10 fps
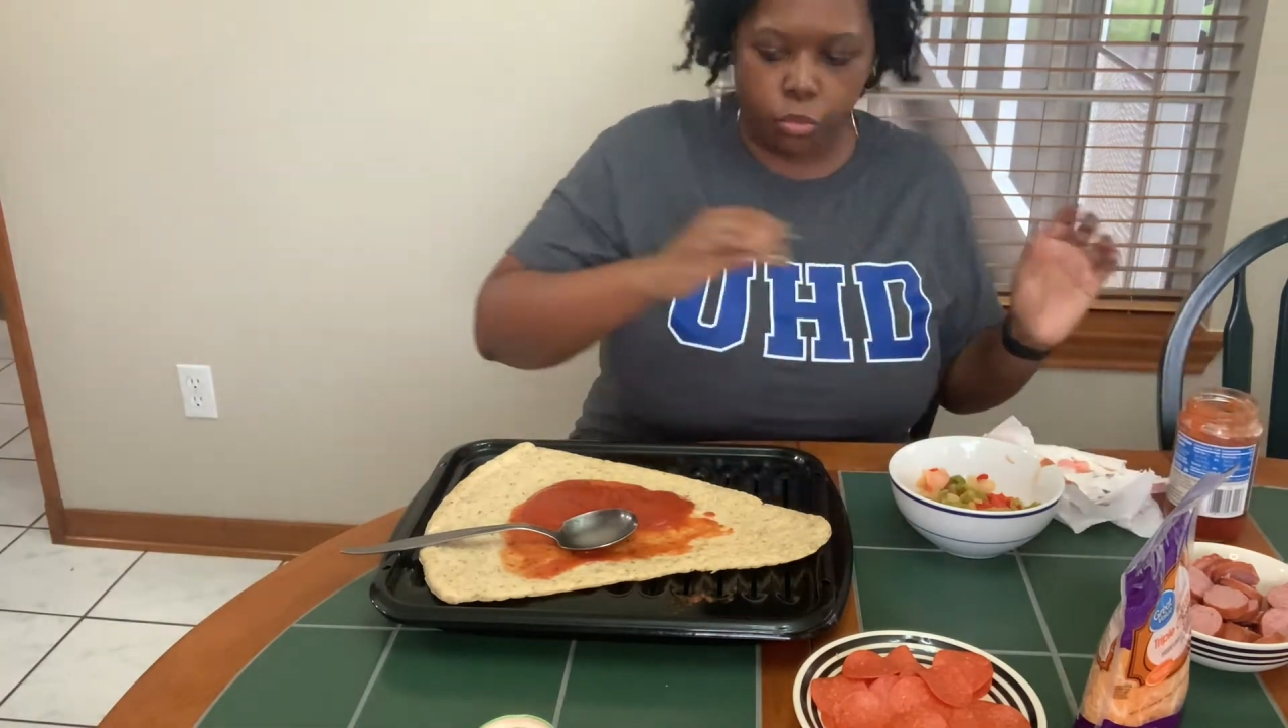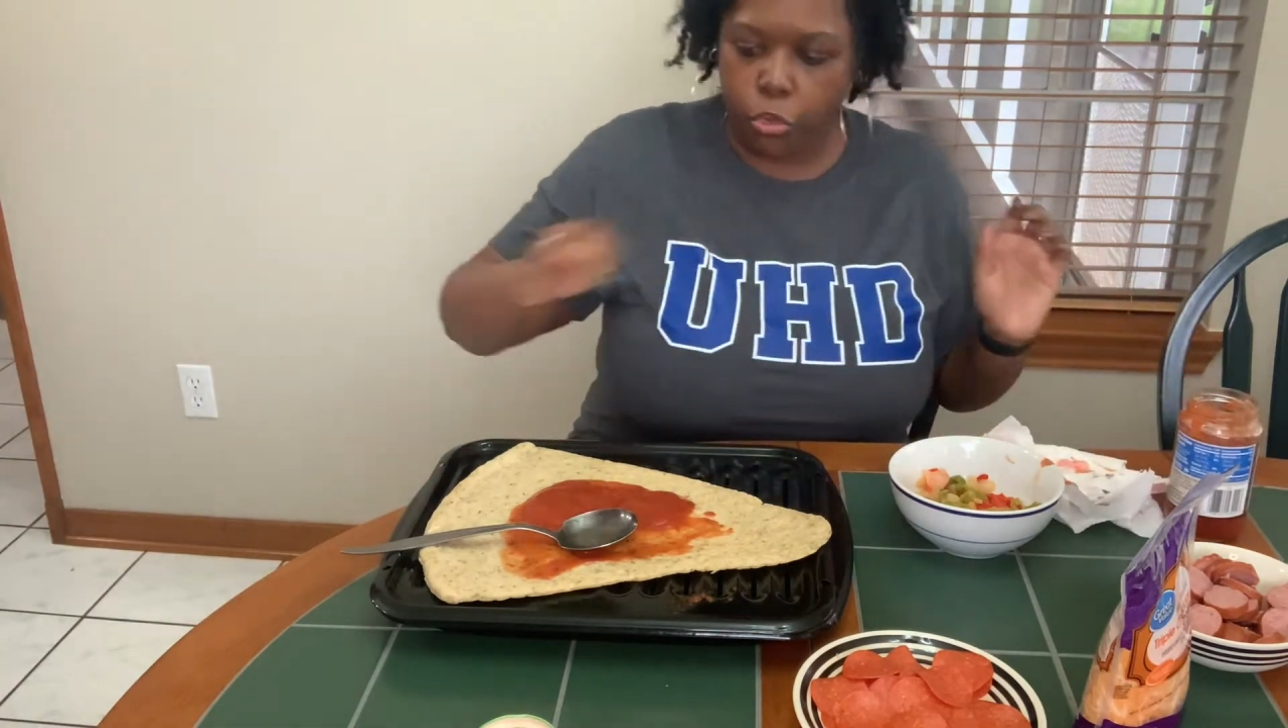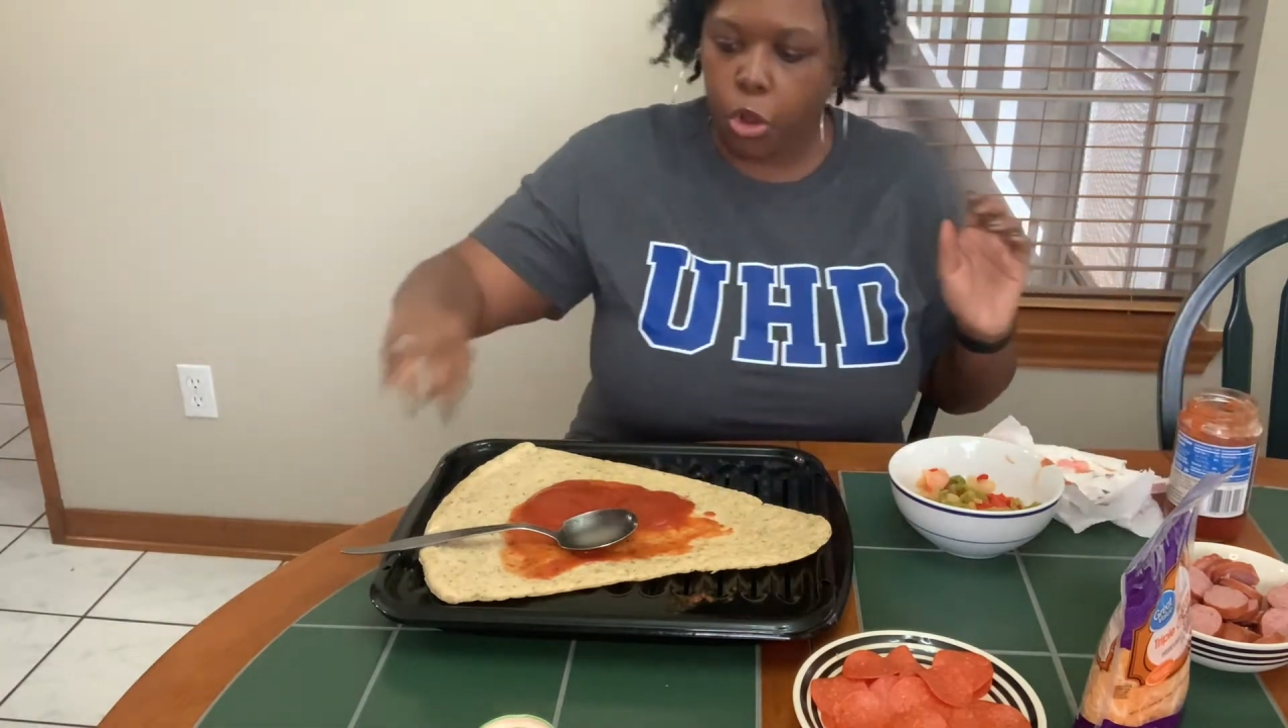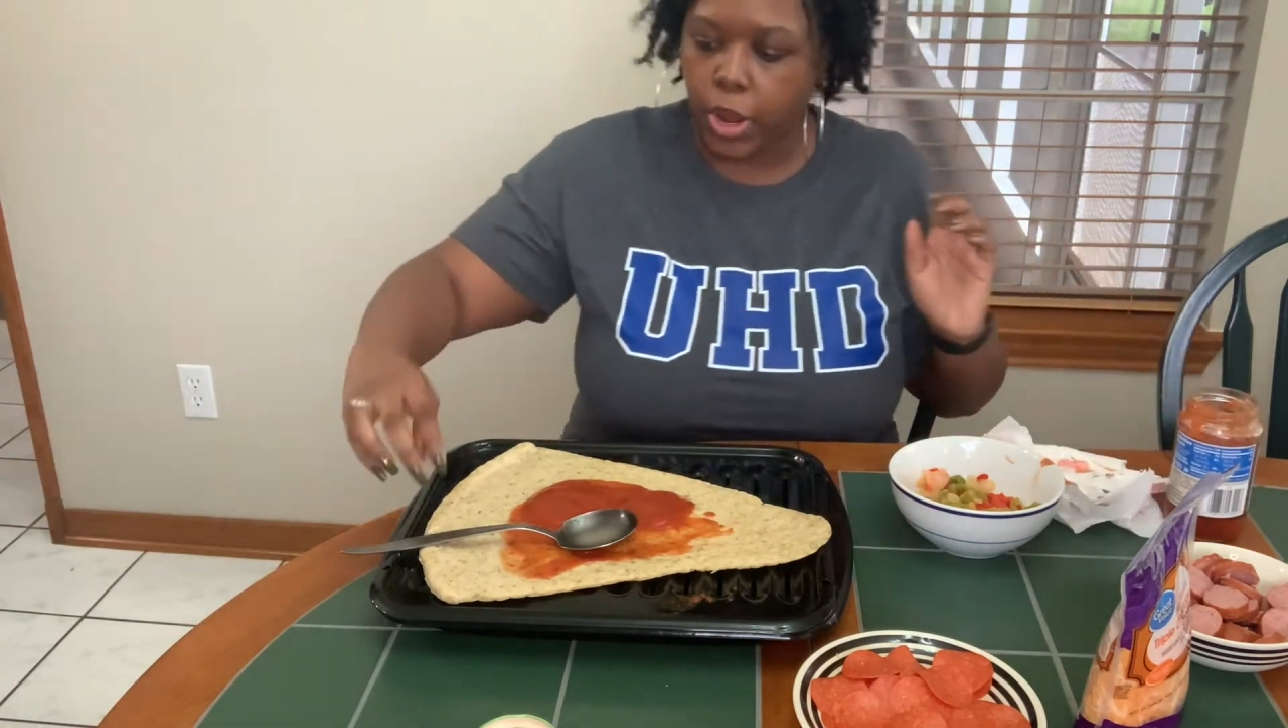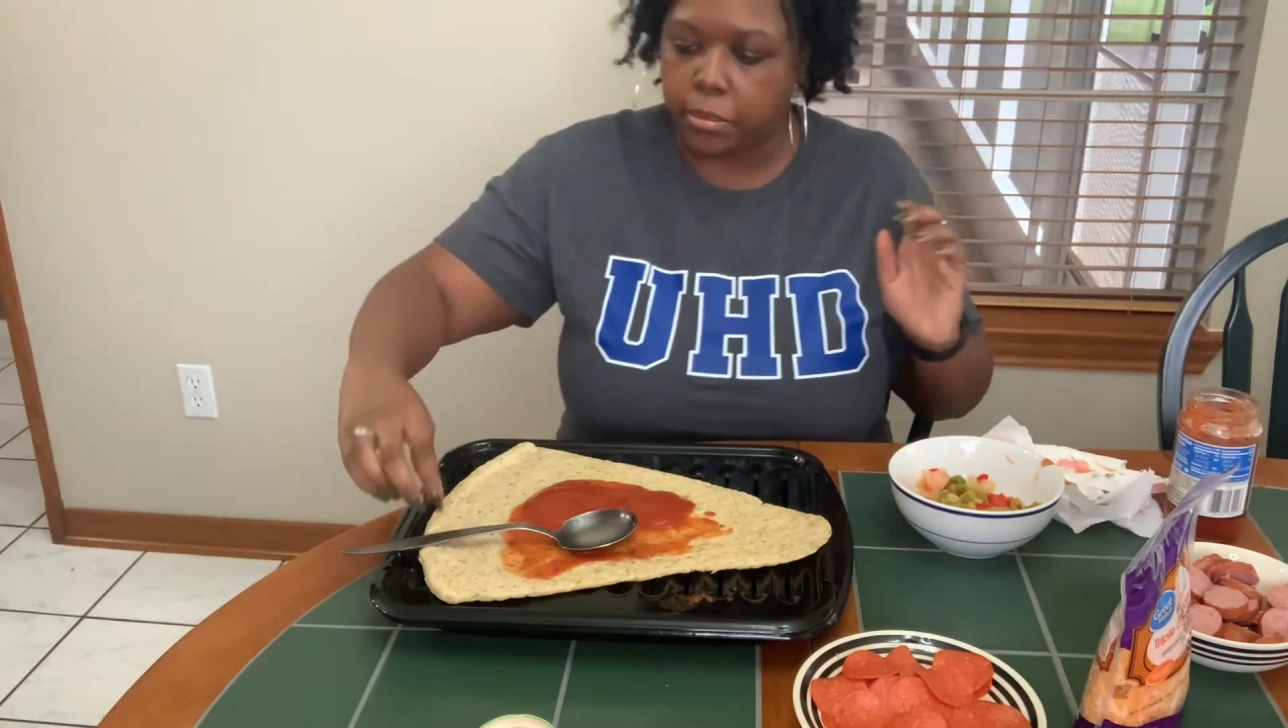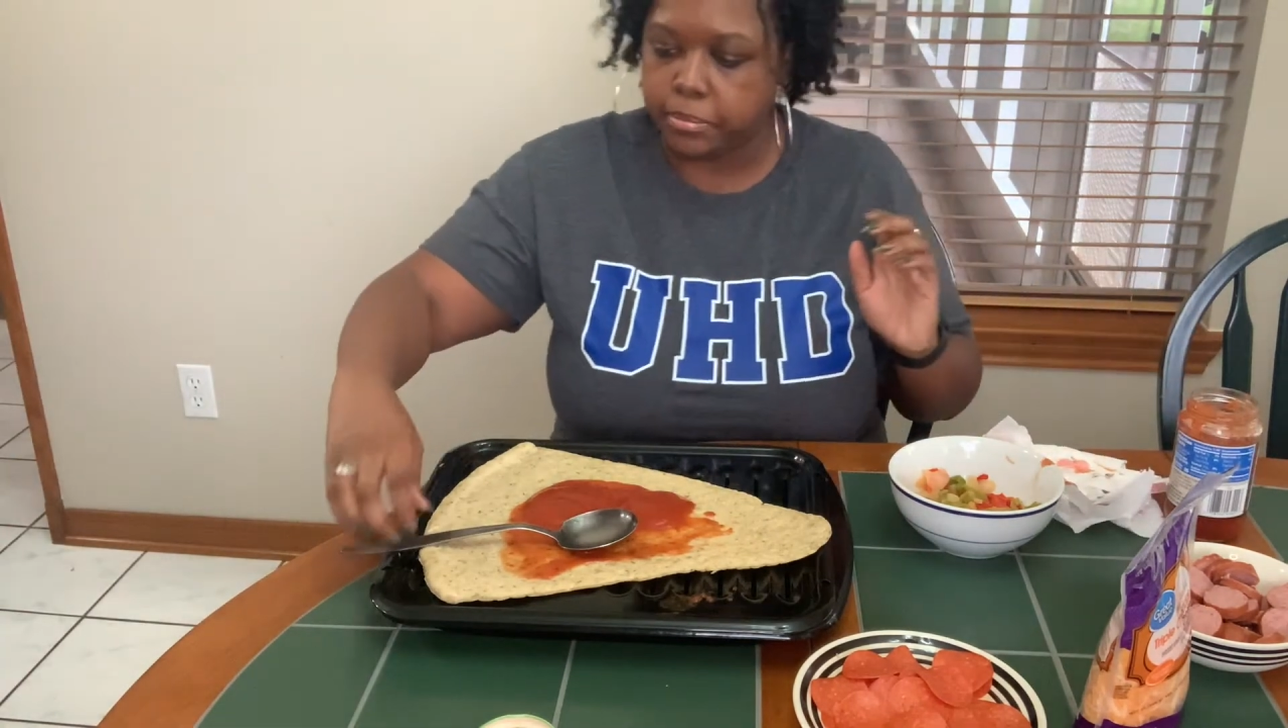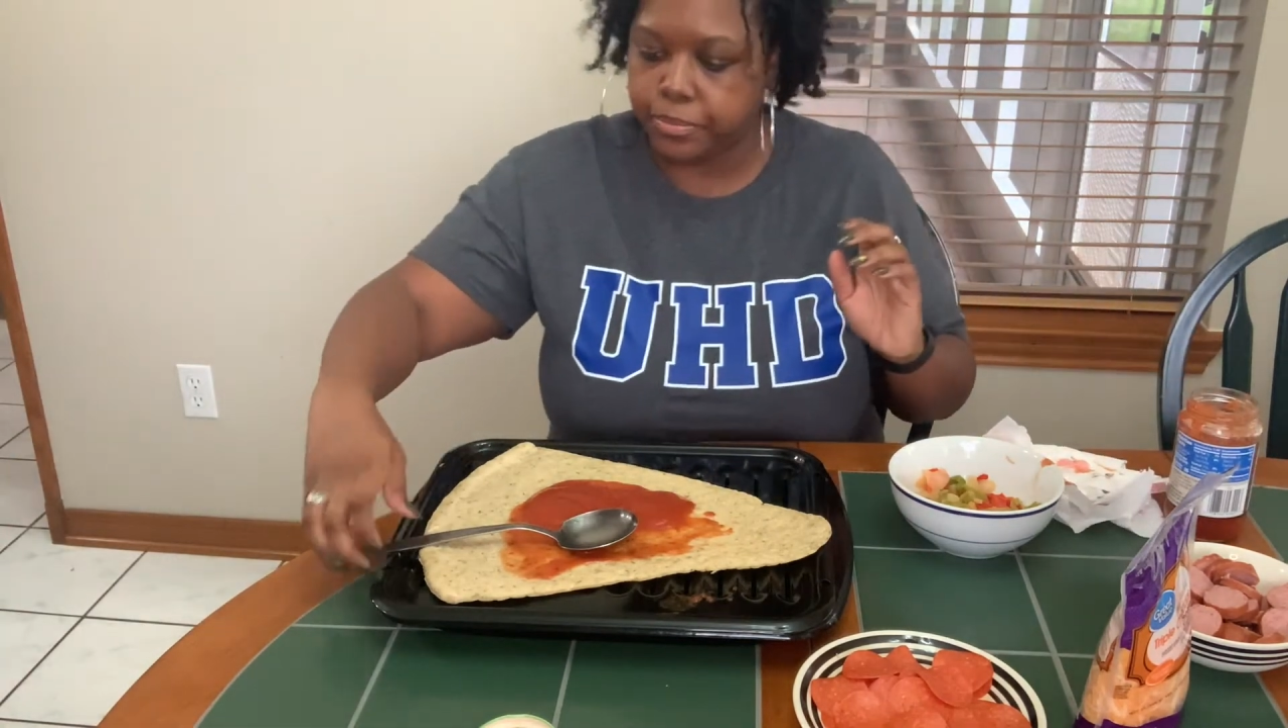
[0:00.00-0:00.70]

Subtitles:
Okay.